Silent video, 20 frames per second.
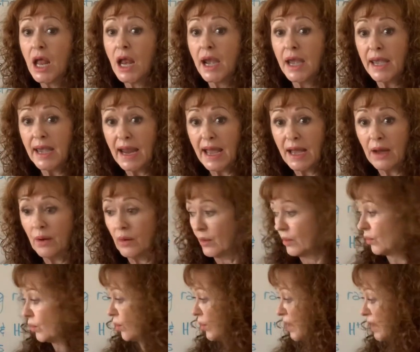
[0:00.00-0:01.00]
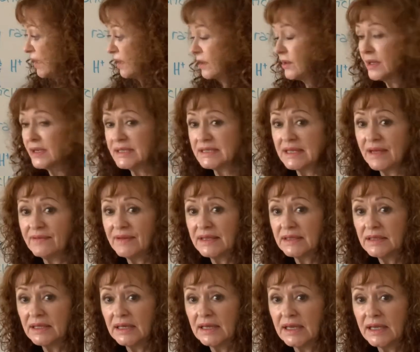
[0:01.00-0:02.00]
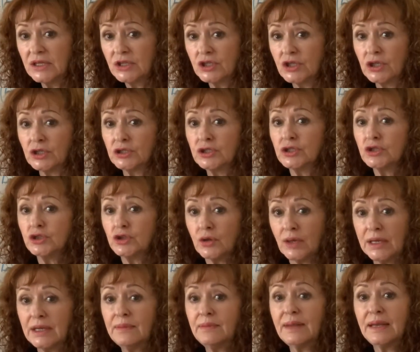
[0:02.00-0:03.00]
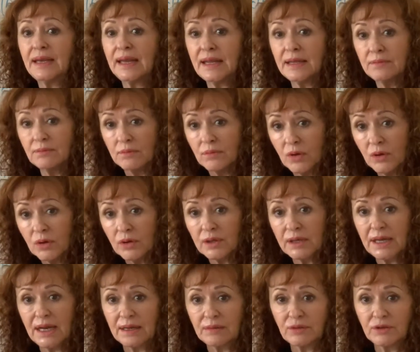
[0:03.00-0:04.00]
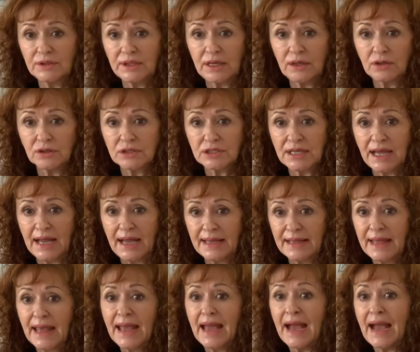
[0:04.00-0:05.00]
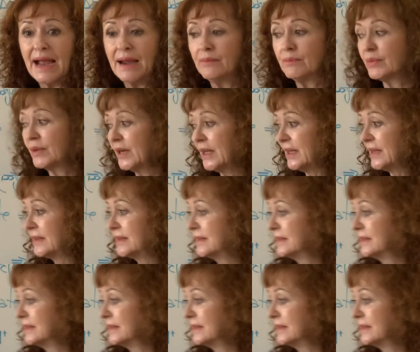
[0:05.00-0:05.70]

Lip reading: Now, we increase the ventilation to eliminate more carbon dioxide and bring